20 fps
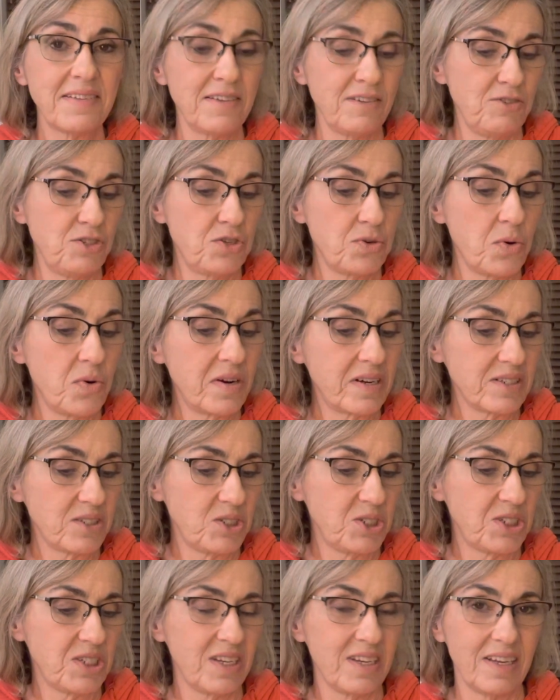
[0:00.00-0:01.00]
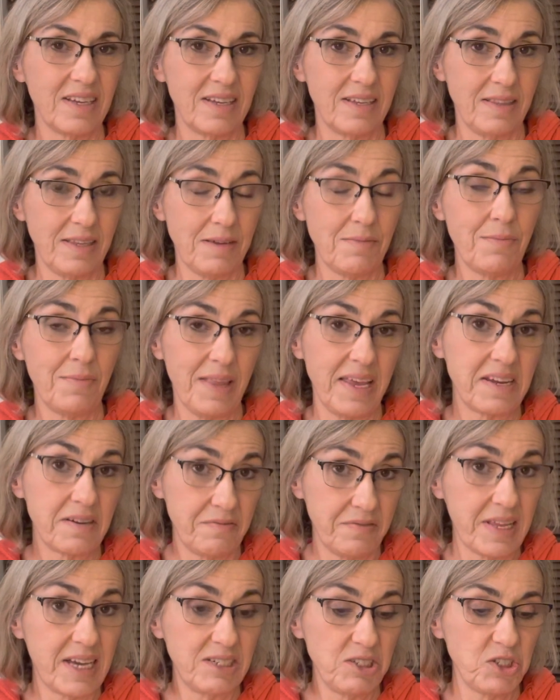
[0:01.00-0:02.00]
torch, like a
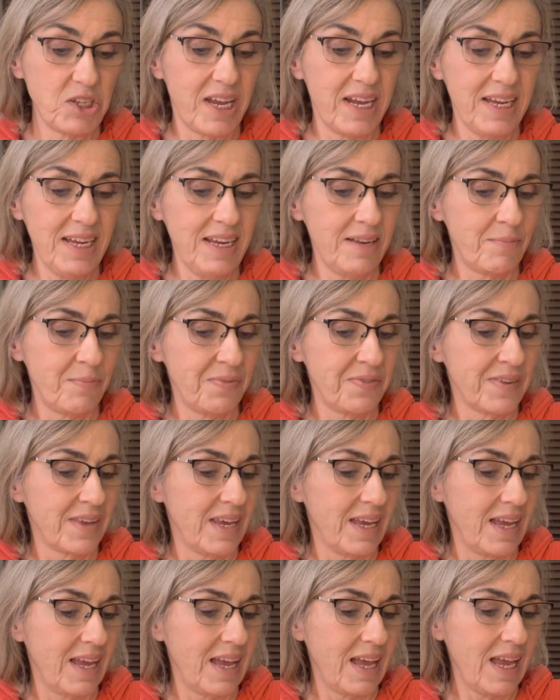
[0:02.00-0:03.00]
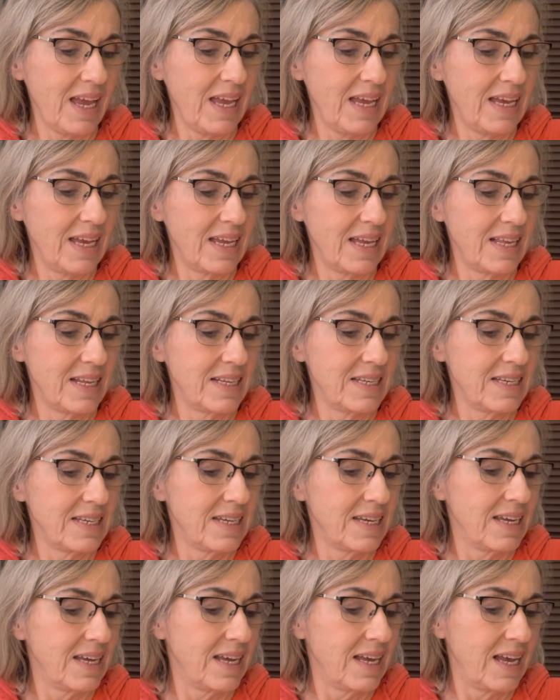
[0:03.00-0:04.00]
flashlight. And
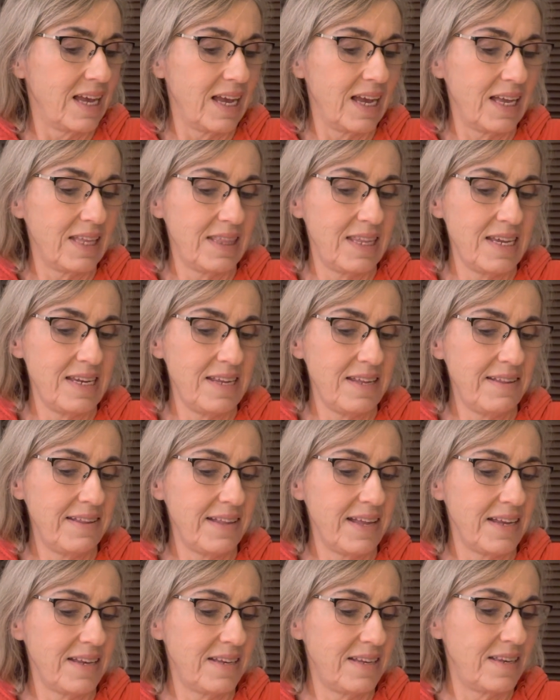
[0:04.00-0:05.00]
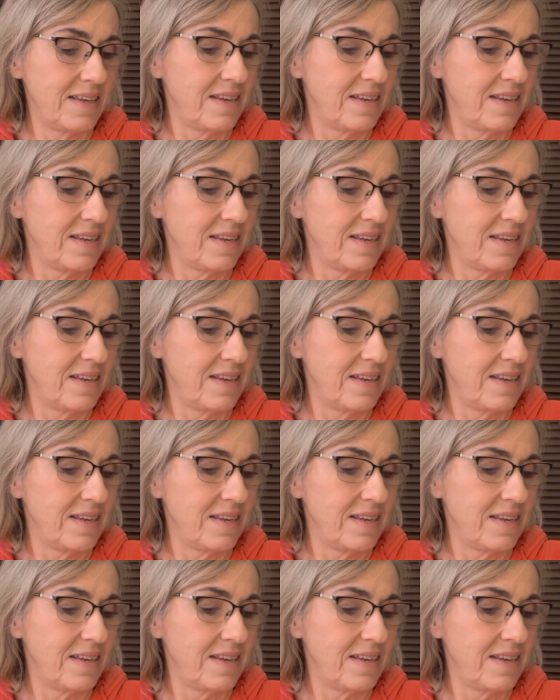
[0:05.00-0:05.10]
then he said